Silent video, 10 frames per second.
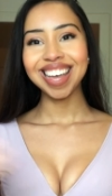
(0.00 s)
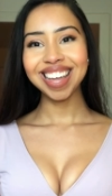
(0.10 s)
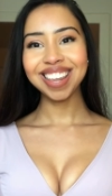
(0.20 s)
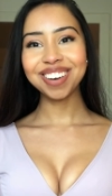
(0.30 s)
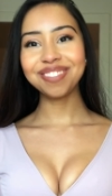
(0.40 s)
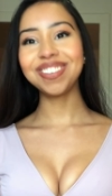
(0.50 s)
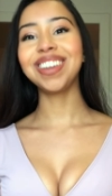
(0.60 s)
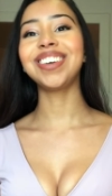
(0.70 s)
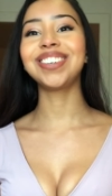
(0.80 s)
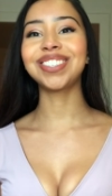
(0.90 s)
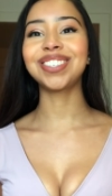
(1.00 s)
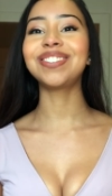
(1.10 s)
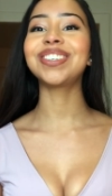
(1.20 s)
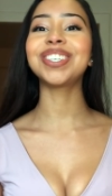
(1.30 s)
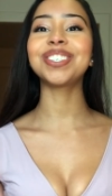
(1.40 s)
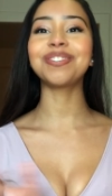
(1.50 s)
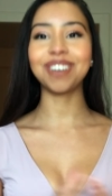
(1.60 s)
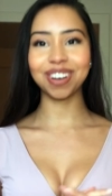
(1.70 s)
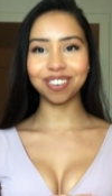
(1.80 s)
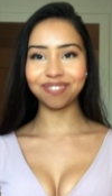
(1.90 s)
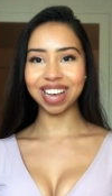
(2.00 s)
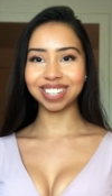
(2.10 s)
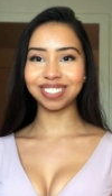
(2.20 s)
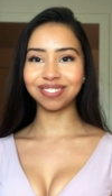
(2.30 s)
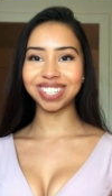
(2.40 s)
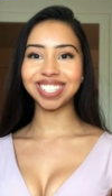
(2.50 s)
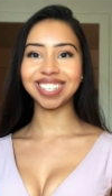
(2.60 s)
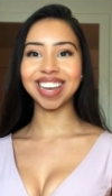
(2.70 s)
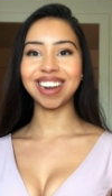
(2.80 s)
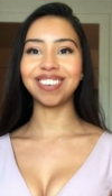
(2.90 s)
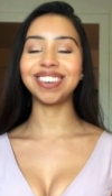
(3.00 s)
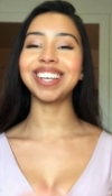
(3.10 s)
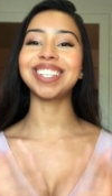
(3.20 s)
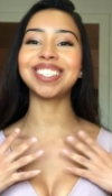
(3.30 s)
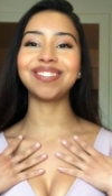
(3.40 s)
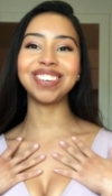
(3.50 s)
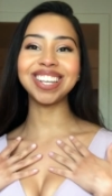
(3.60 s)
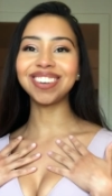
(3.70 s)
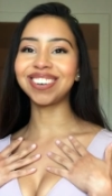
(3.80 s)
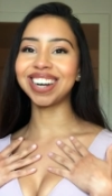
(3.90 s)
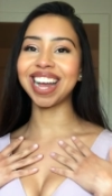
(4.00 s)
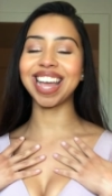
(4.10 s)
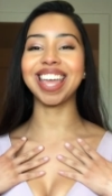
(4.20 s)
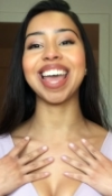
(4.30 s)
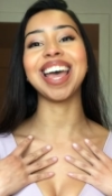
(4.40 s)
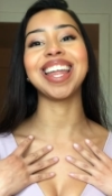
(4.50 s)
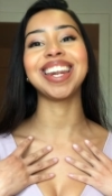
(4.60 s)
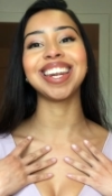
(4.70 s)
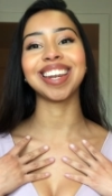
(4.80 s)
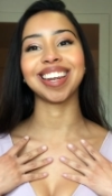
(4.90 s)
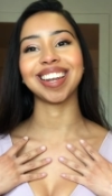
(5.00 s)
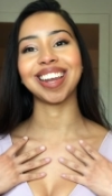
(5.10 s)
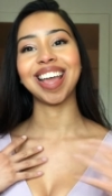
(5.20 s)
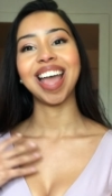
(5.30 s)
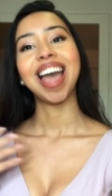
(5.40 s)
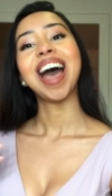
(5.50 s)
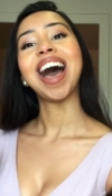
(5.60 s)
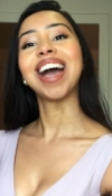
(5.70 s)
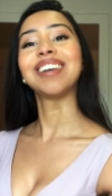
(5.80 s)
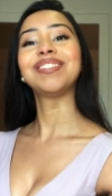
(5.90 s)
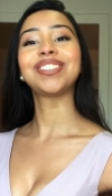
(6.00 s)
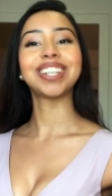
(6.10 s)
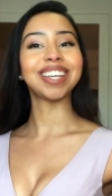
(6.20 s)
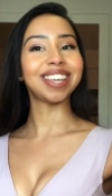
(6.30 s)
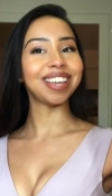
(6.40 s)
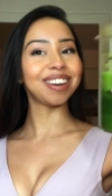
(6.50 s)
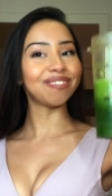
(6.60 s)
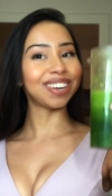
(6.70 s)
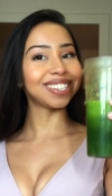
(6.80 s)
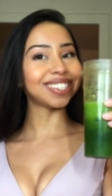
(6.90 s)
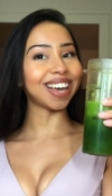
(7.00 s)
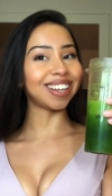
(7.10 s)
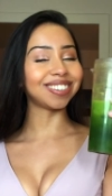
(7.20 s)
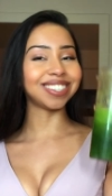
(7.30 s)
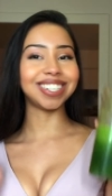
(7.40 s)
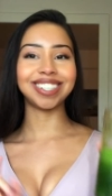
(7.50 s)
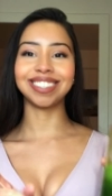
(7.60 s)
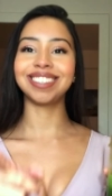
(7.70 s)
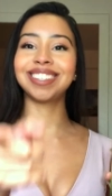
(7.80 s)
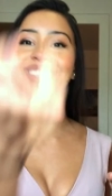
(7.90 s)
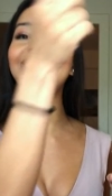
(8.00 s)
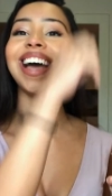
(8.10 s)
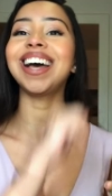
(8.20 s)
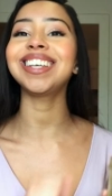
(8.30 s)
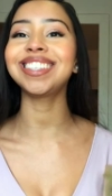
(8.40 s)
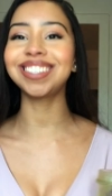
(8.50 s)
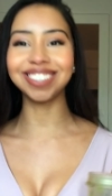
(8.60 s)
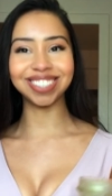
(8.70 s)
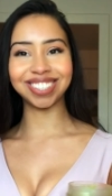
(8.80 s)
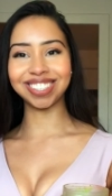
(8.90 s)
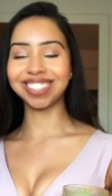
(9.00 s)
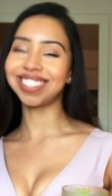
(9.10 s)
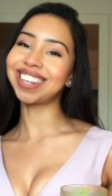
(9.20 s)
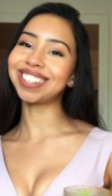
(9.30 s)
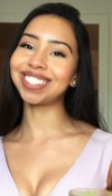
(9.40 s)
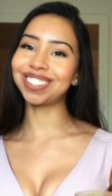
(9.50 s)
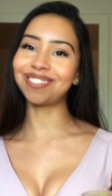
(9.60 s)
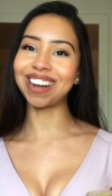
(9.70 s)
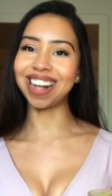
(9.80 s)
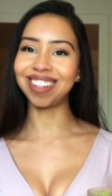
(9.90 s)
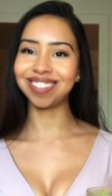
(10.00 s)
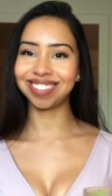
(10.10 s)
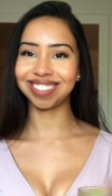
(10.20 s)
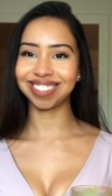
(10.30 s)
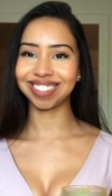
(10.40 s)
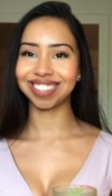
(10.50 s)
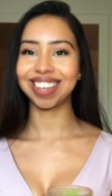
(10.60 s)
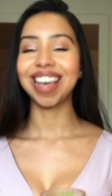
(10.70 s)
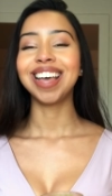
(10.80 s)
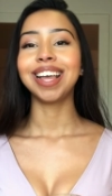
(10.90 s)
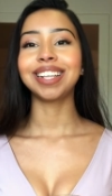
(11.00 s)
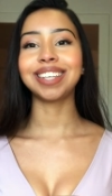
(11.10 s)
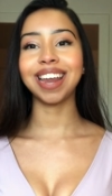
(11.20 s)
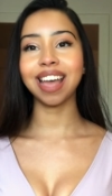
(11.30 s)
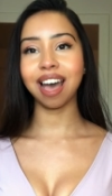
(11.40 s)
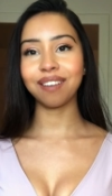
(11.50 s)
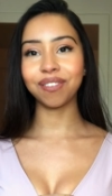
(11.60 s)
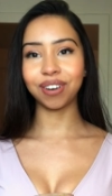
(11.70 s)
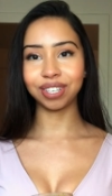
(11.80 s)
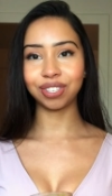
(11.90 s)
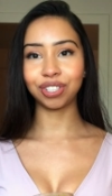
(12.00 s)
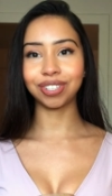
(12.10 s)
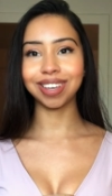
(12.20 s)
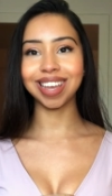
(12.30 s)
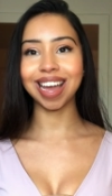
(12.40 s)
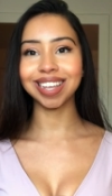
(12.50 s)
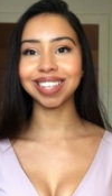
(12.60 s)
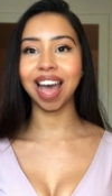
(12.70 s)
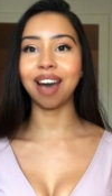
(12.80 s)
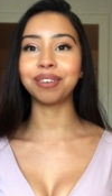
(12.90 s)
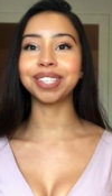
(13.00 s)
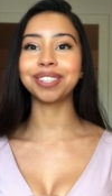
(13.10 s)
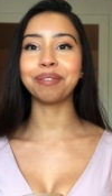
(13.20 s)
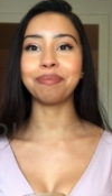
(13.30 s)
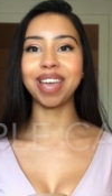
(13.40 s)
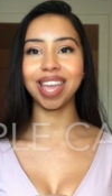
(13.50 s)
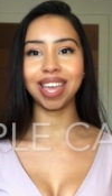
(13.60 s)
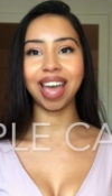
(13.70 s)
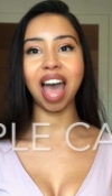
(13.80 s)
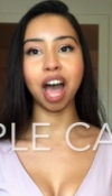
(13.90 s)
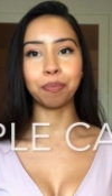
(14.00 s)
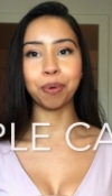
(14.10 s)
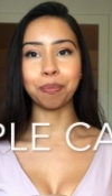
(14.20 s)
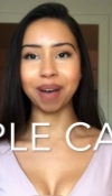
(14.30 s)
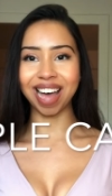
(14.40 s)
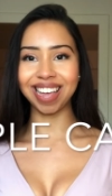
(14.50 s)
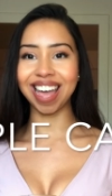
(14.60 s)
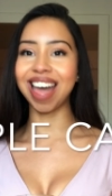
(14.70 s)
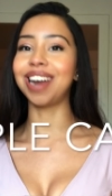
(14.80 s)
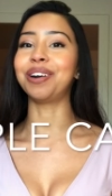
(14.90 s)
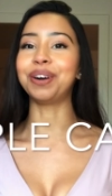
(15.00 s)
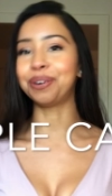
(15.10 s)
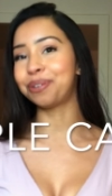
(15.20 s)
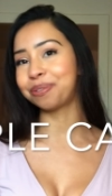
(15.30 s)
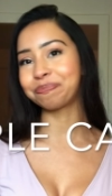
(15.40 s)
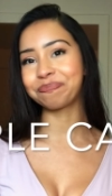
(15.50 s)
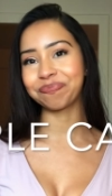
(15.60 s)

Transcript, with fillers: Hello fellow YouTubers, welcome back to my channel. It's me Laura again. I am drinking my celery juice as you should as well. Today I'm going to show you guys how to make apple pie at home.